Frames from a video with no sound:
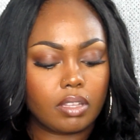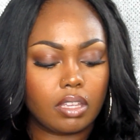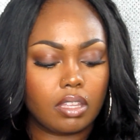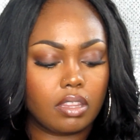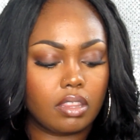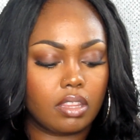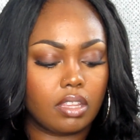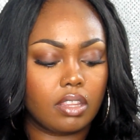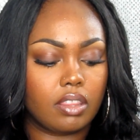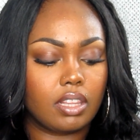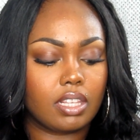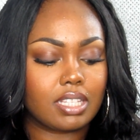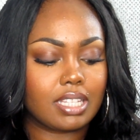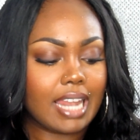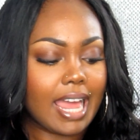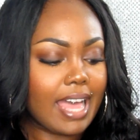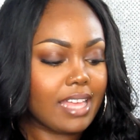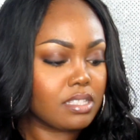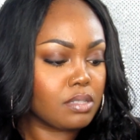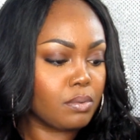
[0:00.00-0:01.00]
And then this
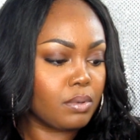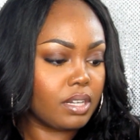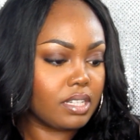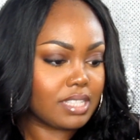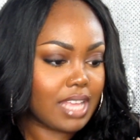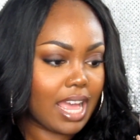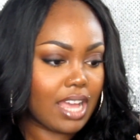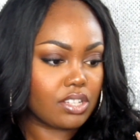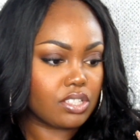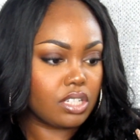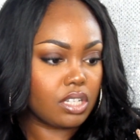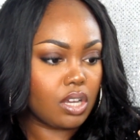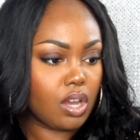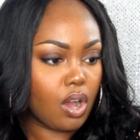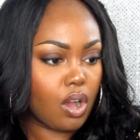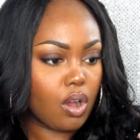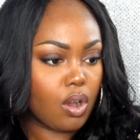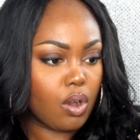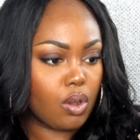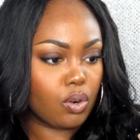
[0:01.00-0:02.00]
last one is actually
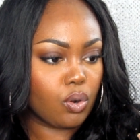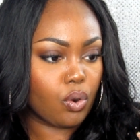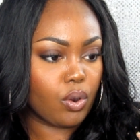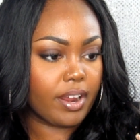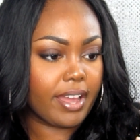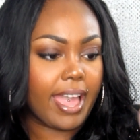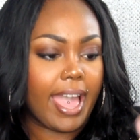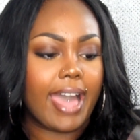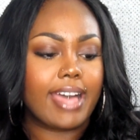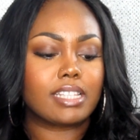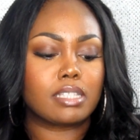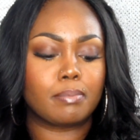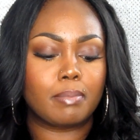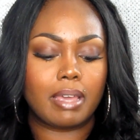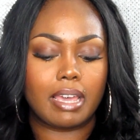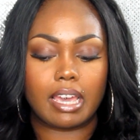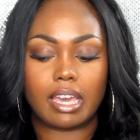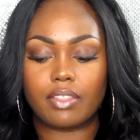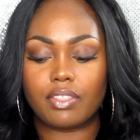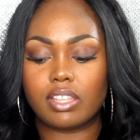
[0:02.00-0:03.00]
called
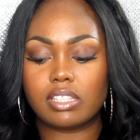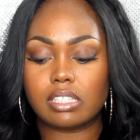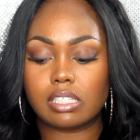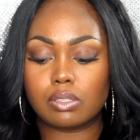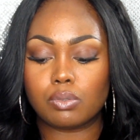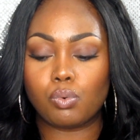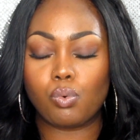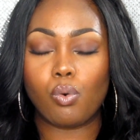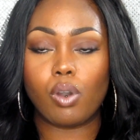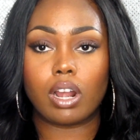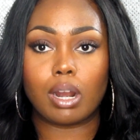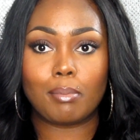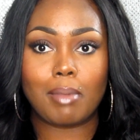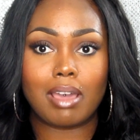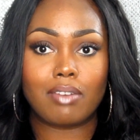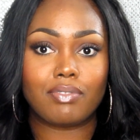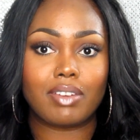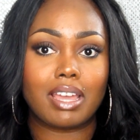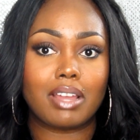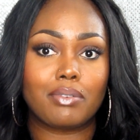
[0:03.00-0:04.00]
Orgasmic. And this is one of
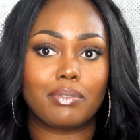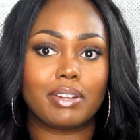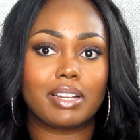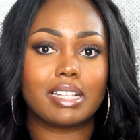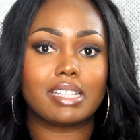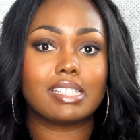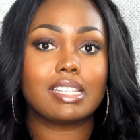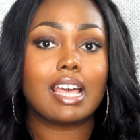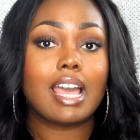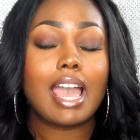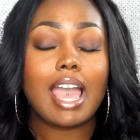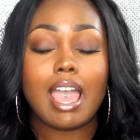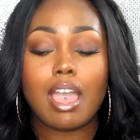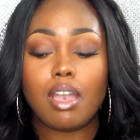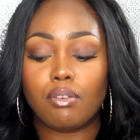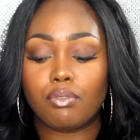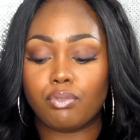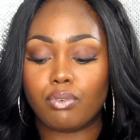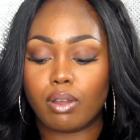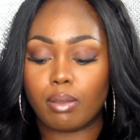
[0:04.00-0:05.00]
my favorites
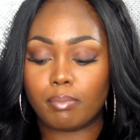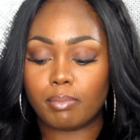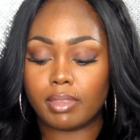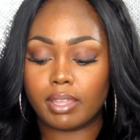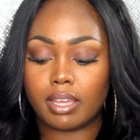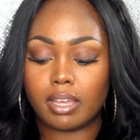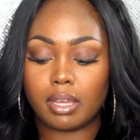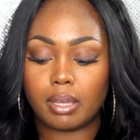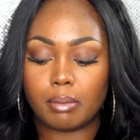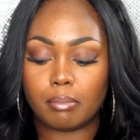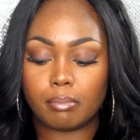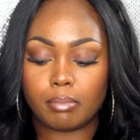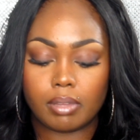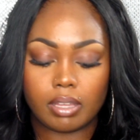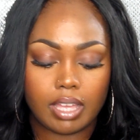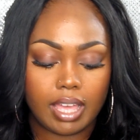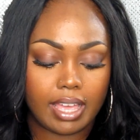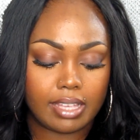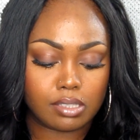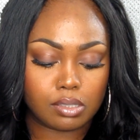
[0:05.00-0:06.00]
from them
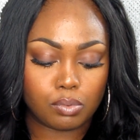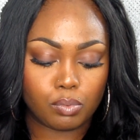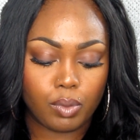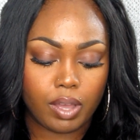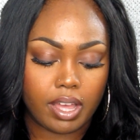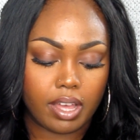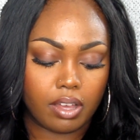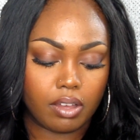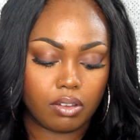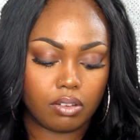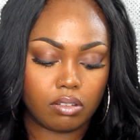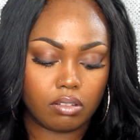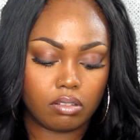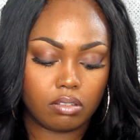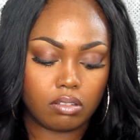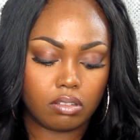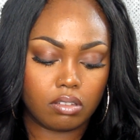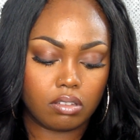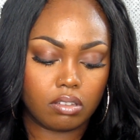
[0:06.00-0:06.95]
as well.